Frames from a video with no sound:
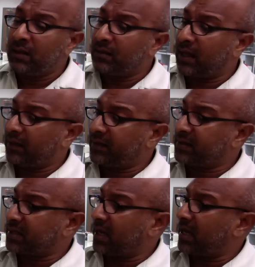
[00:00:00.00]
Now, The
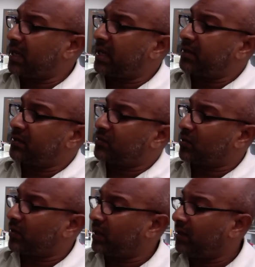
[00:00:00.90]
Star has a
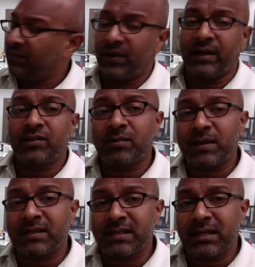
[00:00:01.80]
story very
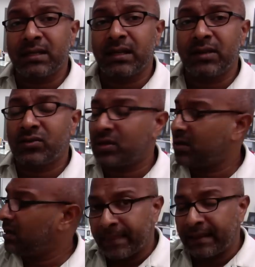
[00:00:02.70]
domestic in nature.
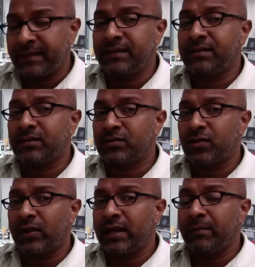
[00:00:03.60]
This is a
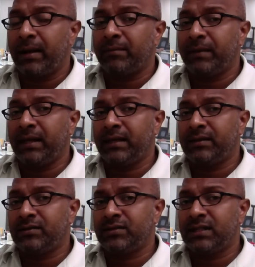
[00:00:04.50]
story about maid
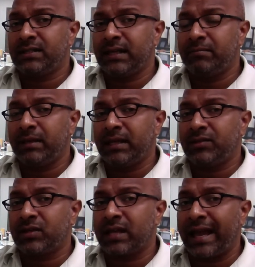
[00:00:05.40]
agencies in
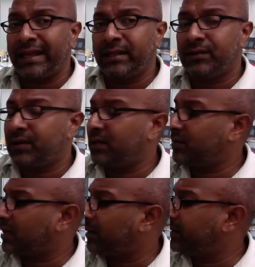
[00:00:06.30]
Malaysia and
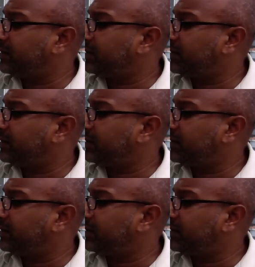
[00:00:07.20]
Indonesia coming